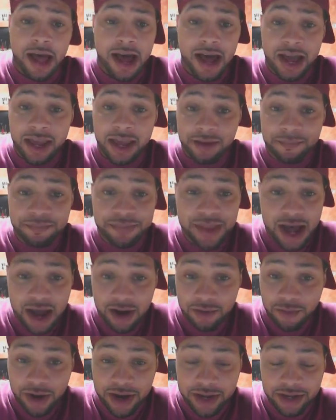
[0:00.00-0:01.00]
I am
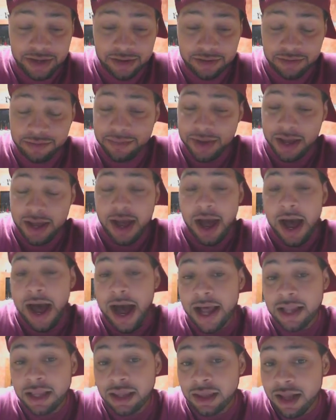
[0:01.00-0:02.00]
not ranking them.
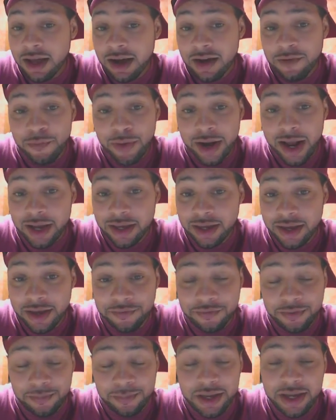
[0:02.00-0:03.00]
I love what I
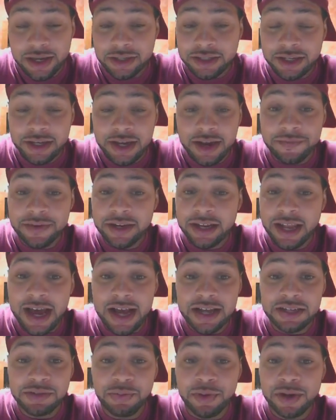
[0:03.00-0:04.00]
get from each and every
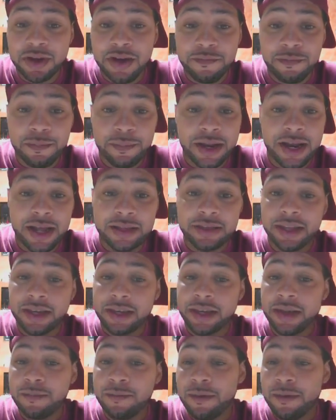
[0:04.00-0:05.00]
last one of them, and I
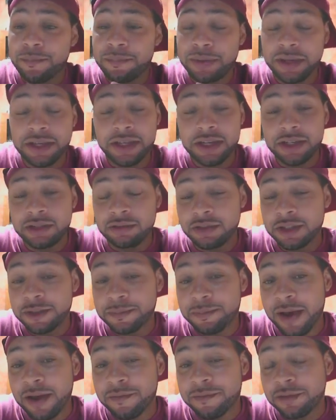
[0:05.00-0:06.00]
think it would be
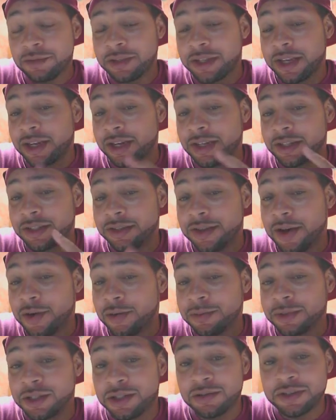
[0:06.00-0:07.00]
disrespectful to these
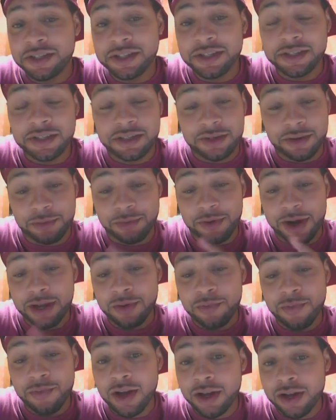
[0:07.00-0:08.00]
dope juices to
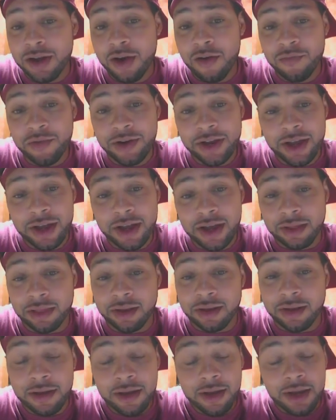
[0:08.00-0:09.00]
rank one over the
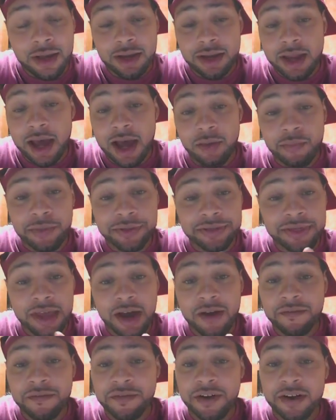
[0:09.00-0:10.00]
other. Now,
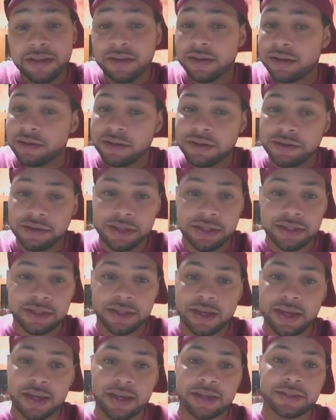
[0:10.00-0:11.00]
without further ado, let's
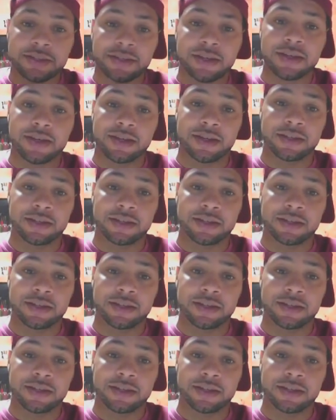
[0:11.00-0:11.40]
get into